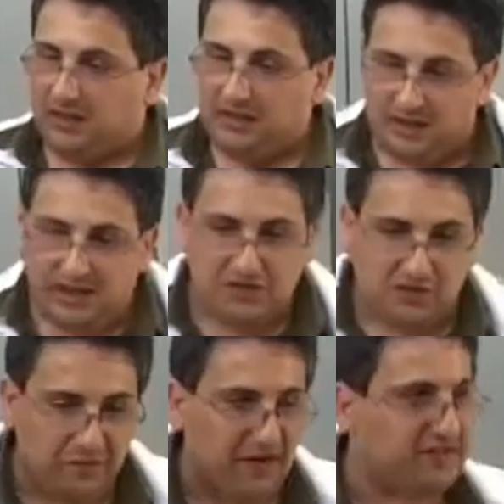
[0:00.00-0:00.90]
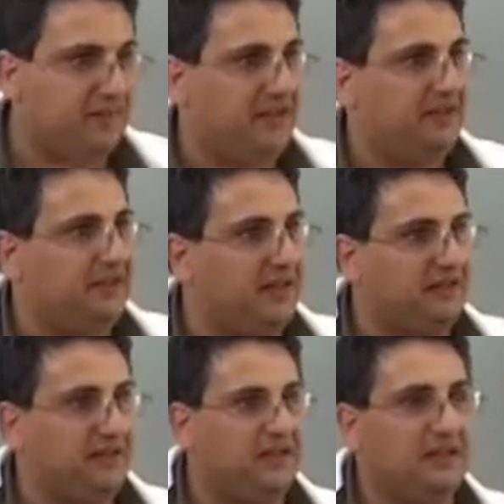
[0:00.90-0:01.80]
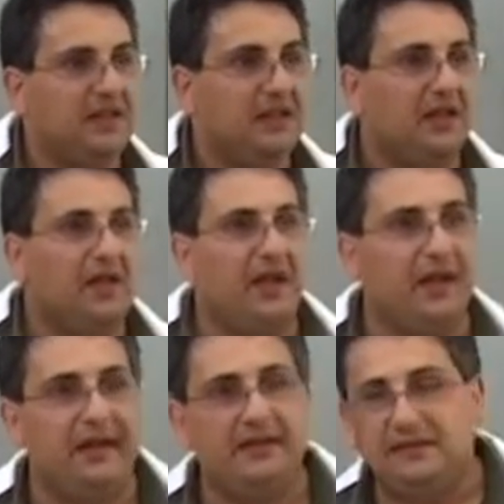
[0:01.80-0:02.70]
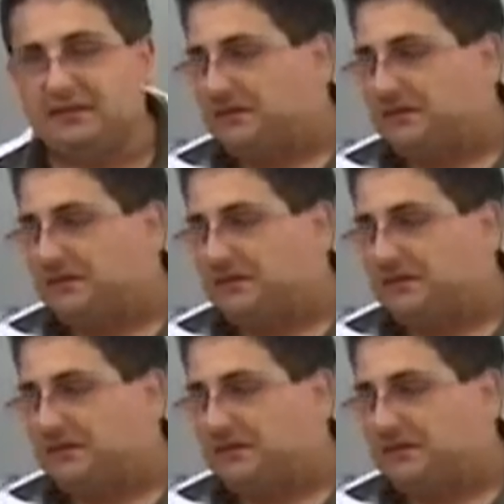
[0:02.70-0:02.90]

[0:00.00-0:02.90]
In the case of plasma nitriding, a